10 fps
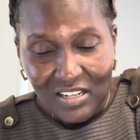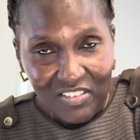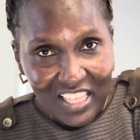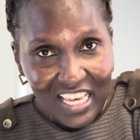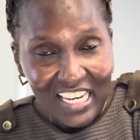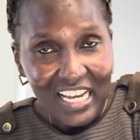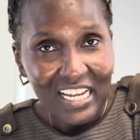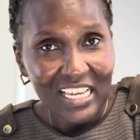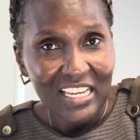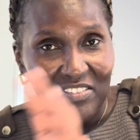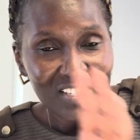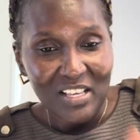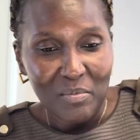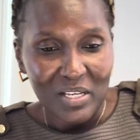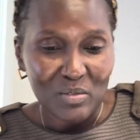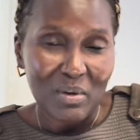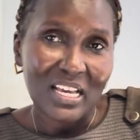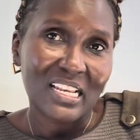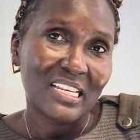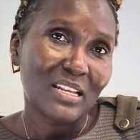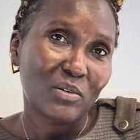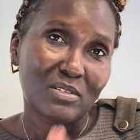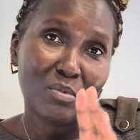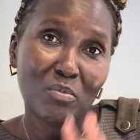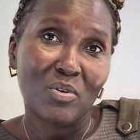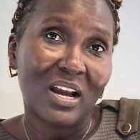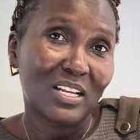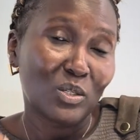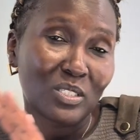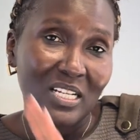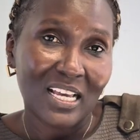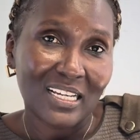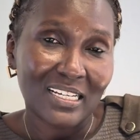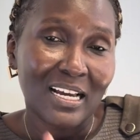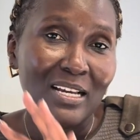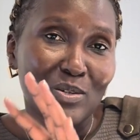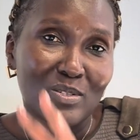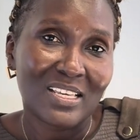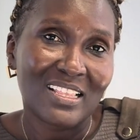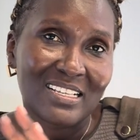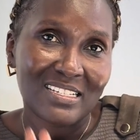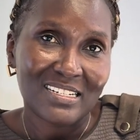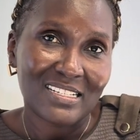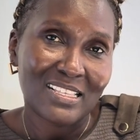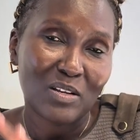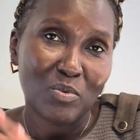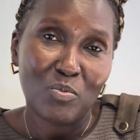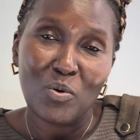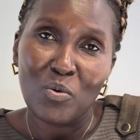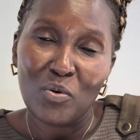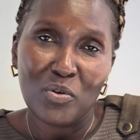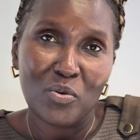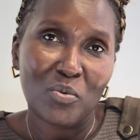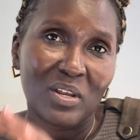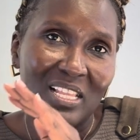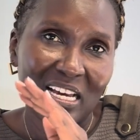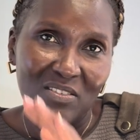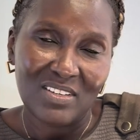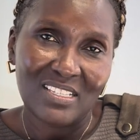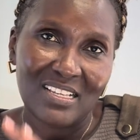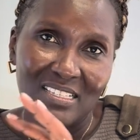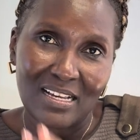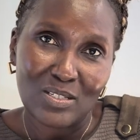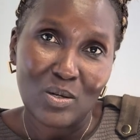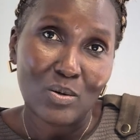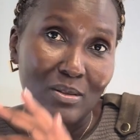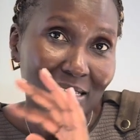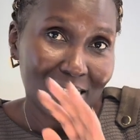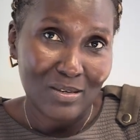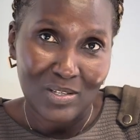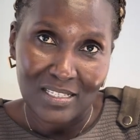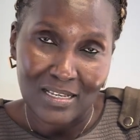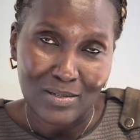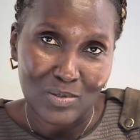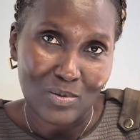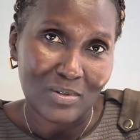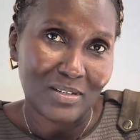Tafadhali angalia visa ime-expire lini, kwa sababu I don't like to see the stress that people go through when that visa is cancelled or the CA is cancelled.